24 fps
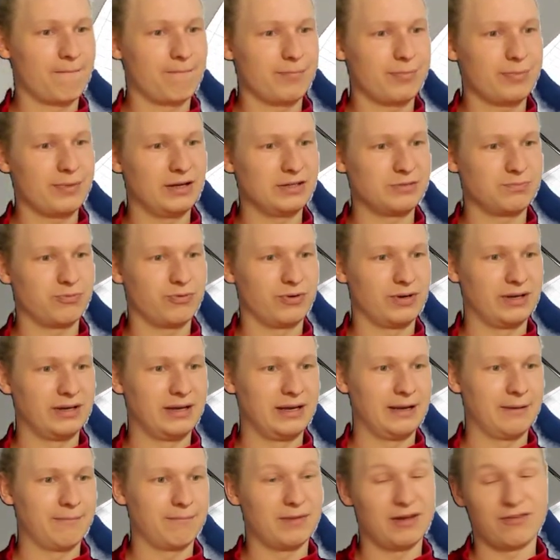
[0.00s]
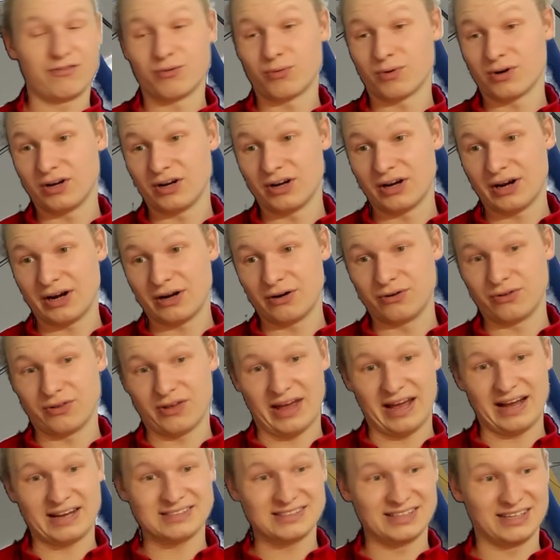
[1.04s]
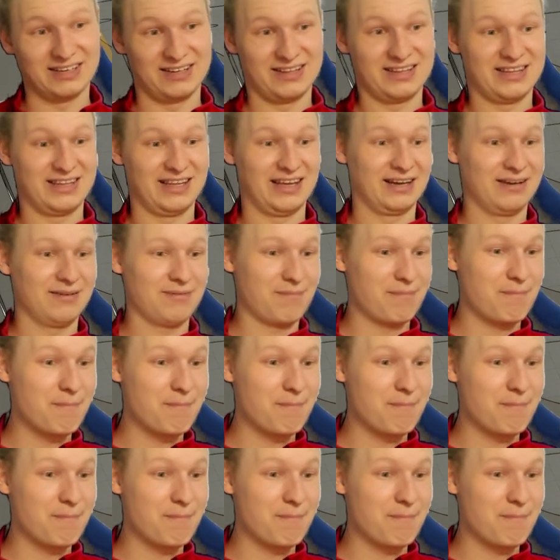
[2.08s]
that's pretty neat. If you want to learn how to do the hexagon thing,